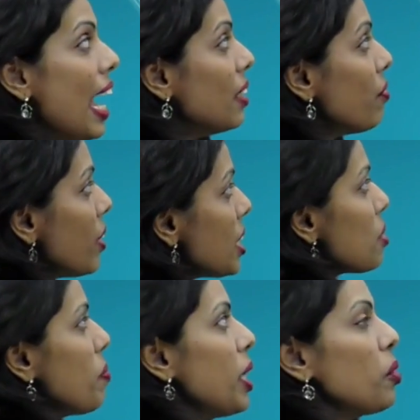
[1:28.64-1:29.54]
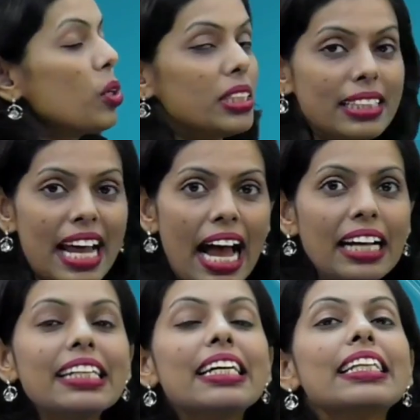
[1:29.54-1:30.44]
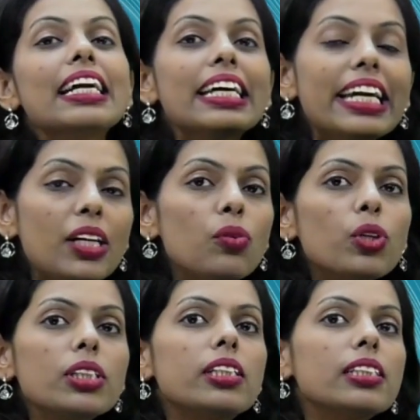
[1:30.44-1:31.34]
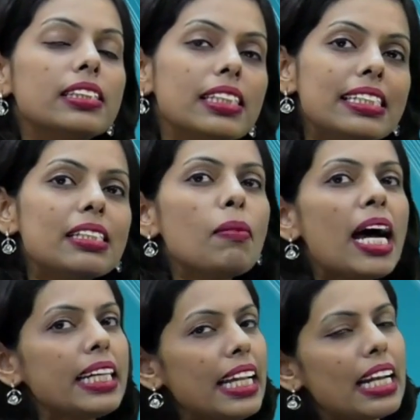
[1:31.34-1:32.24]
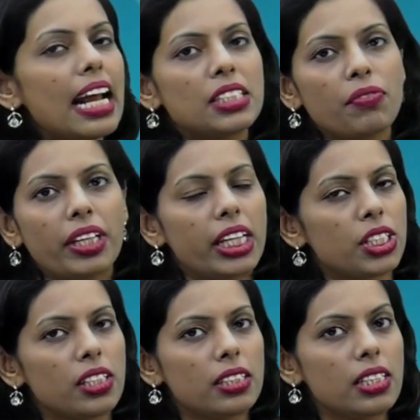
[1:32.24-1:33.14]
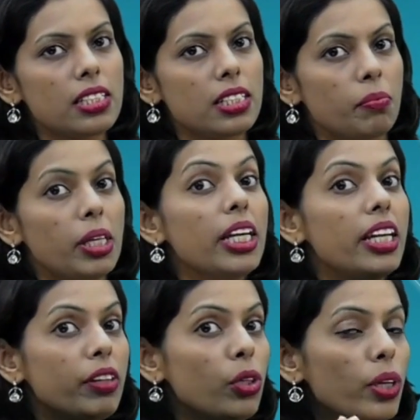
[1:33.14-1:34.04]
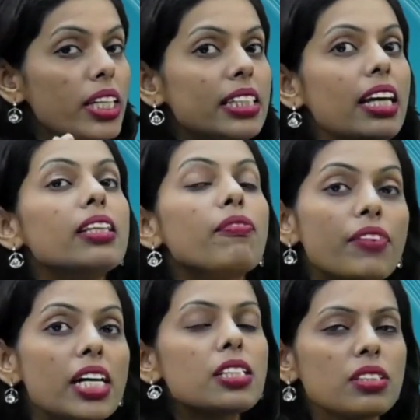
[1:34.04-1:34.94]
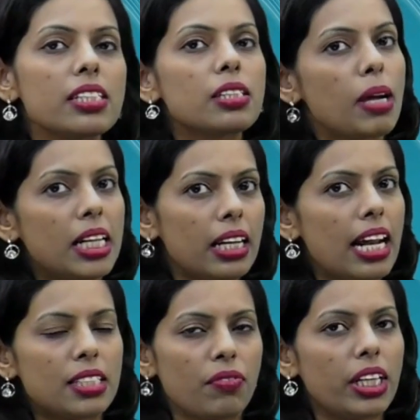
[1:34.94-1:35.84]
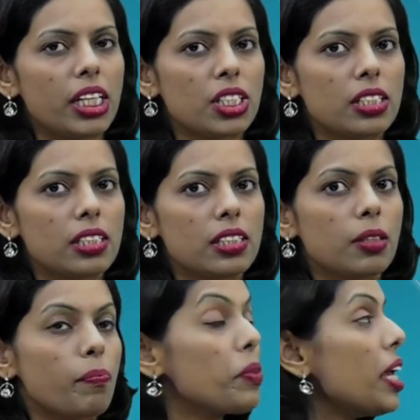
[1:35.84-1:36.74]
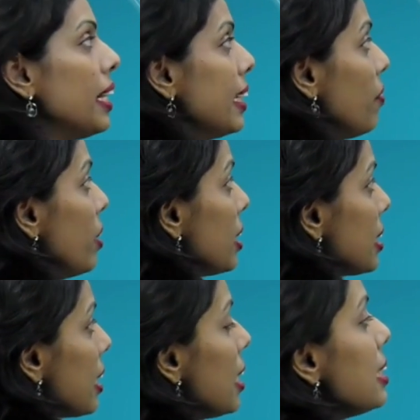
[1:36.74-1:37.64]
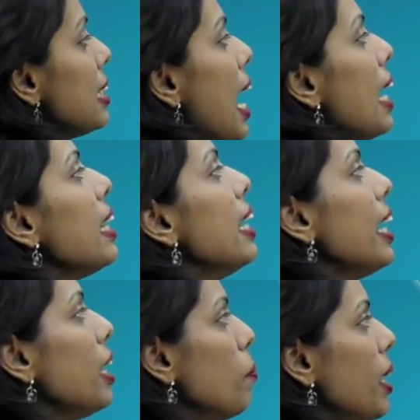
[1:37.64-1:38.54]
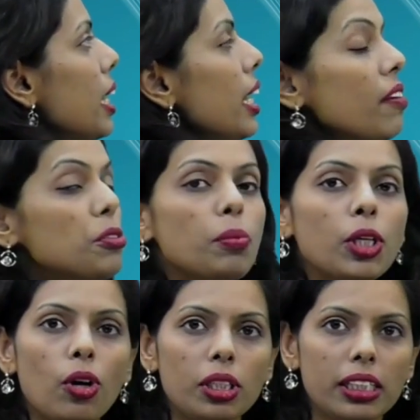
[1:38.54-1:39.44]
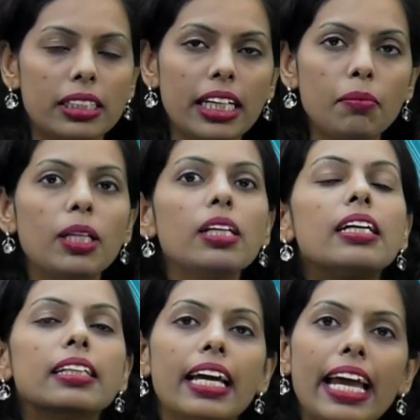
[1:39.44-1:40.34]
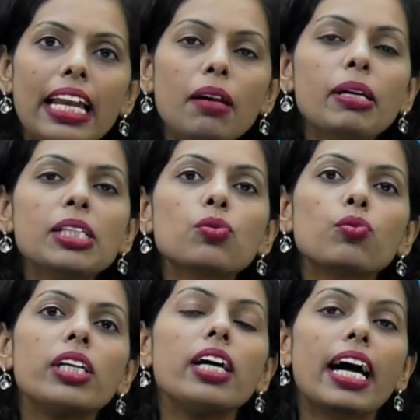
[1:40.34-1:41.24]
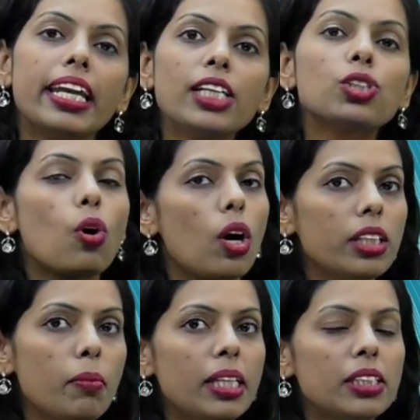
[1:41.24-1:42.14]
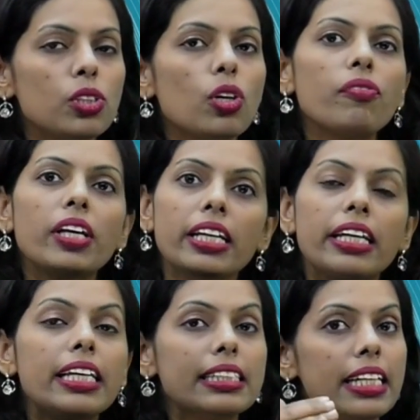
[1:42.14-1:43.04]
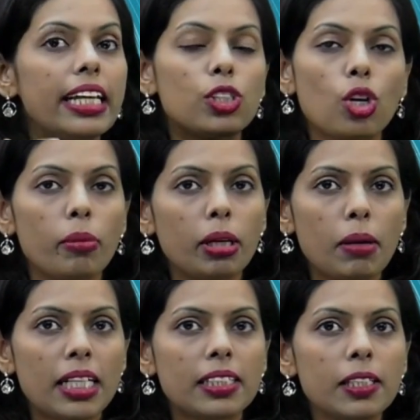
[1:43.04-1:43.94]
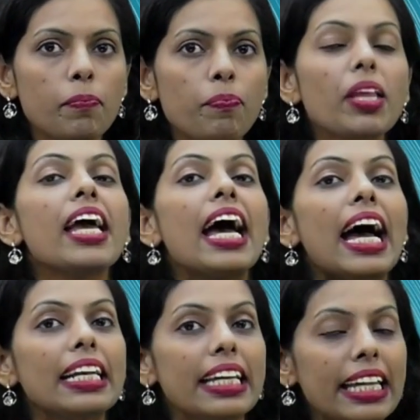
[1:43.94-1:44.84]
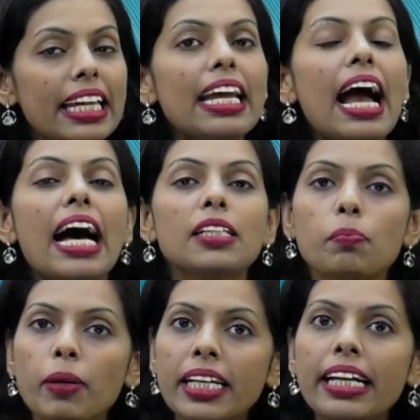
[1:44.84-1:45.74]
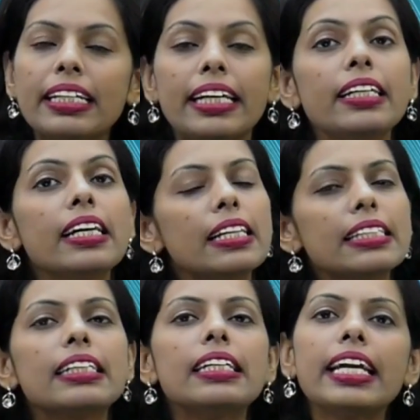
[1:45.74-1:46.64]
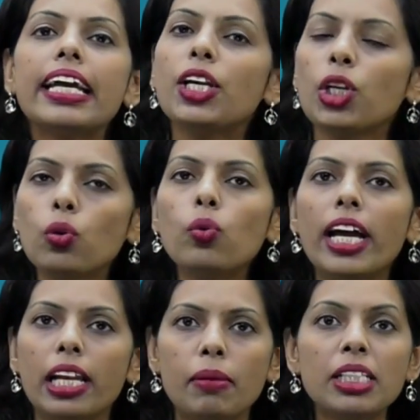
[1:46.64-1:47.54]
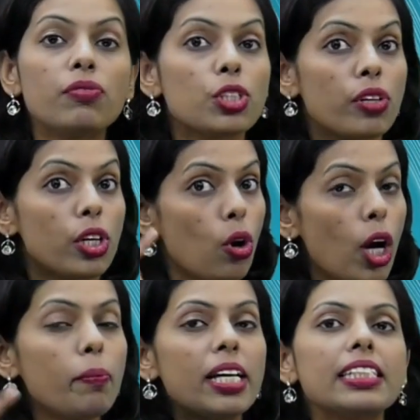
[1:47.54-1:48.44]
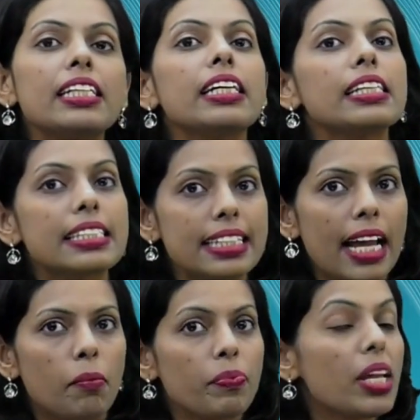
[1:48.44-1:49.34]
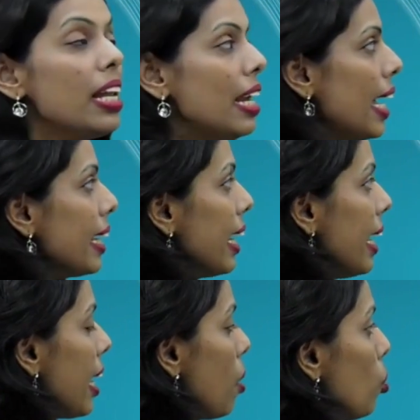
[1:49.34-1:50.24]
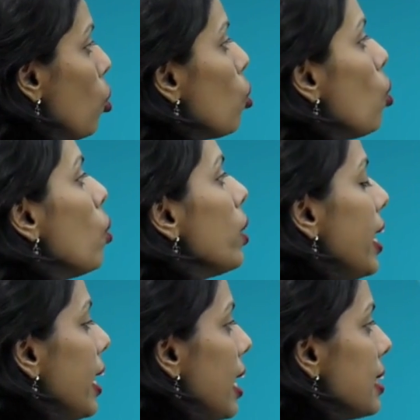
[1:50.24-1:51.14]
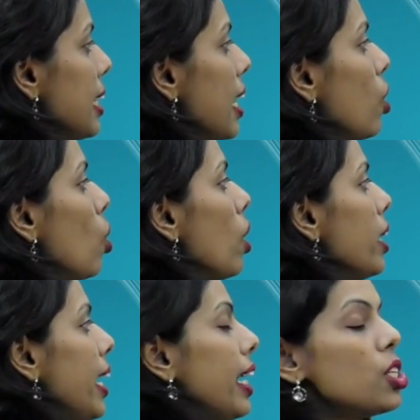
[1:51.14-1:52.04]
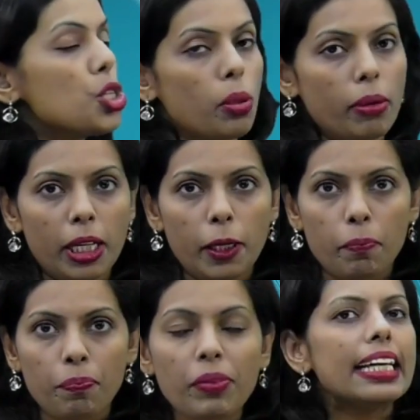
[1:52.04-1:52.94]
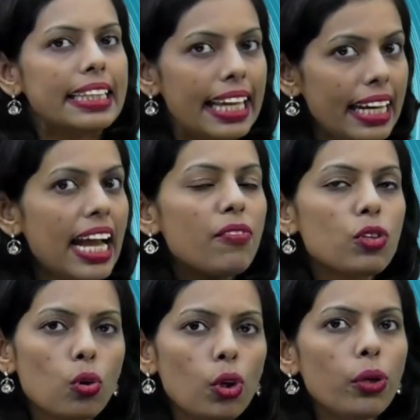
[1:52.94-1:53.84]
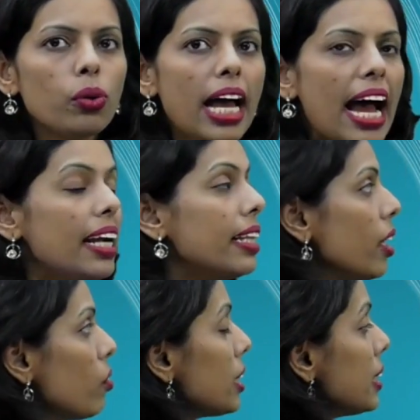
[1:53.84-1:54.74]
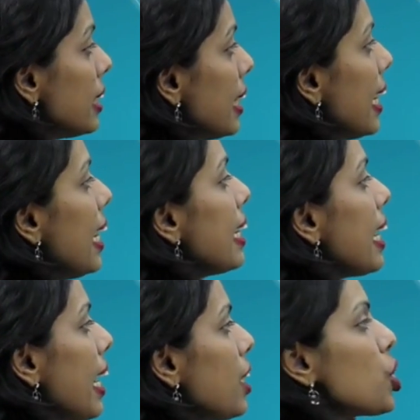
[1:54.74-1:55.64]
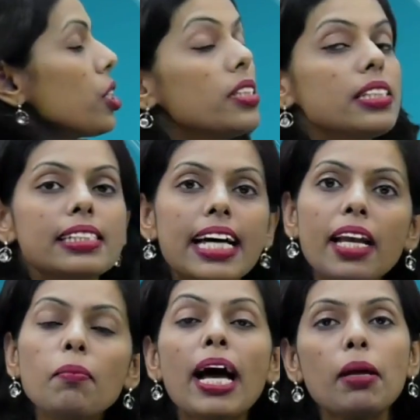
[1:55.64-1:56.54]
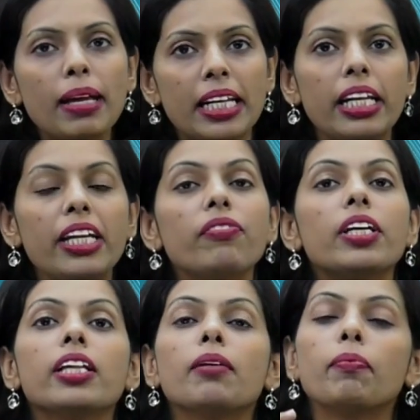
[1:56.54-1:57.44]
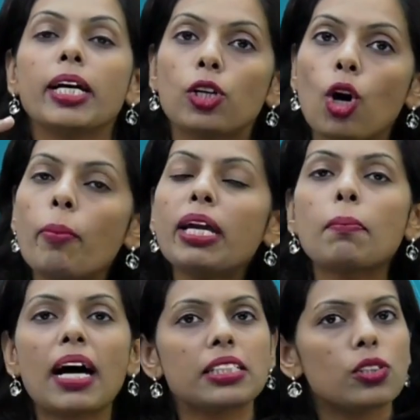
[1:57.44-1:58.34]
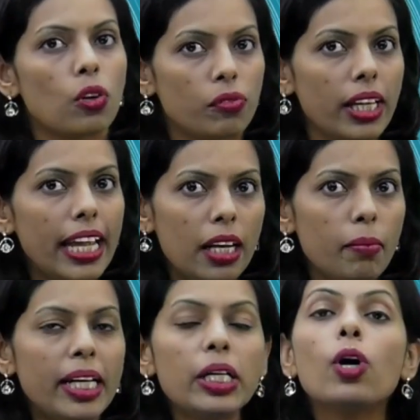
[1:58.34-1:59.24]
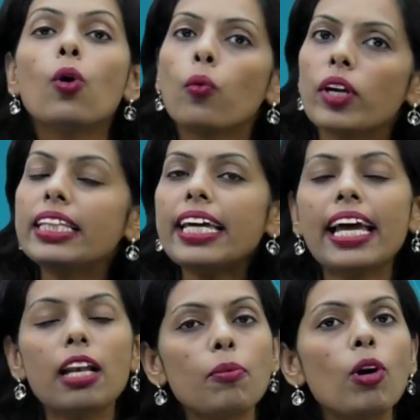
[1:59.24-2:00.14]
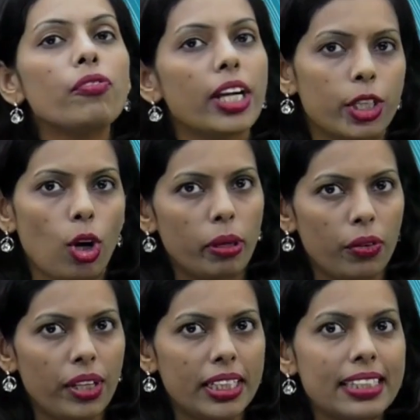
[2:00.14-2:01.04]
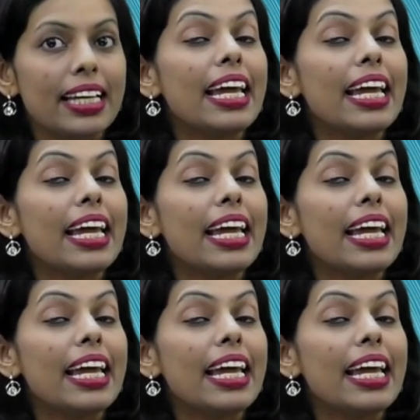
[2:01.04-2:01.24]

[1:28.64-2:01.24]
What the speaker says: And the first merit was that it was the systematic classification system. Even you can say the first systematic classification system. Then we discussed that in Mendeleev's periodic table, the elements were arranged on the basis of increasing atomic masses. And he has predicted certain new elements which were not present in his time, like eka boron, eka silicon, eka aluminium. Then I have told you that there were certain corrections done by Mendeleev in the atomic masses of the element with the help of equivalent weight.